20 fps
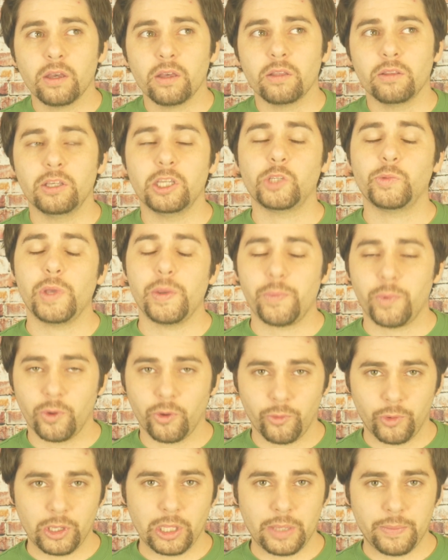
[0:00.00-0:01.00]
these people are
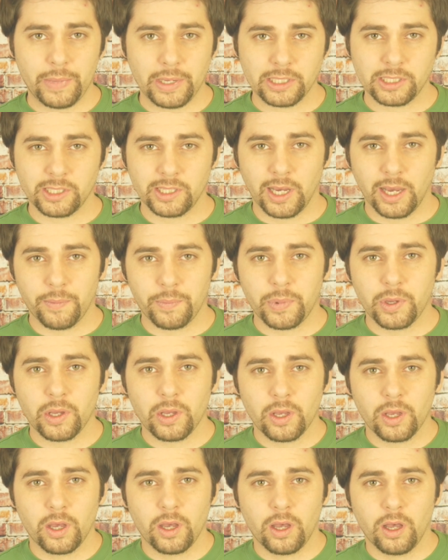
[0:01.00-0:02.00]
really messed up.
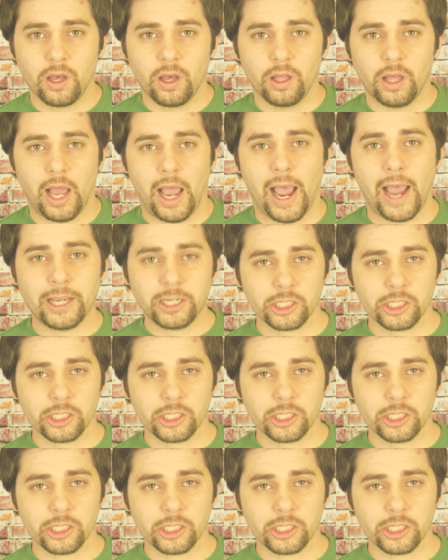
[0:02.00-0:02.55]
I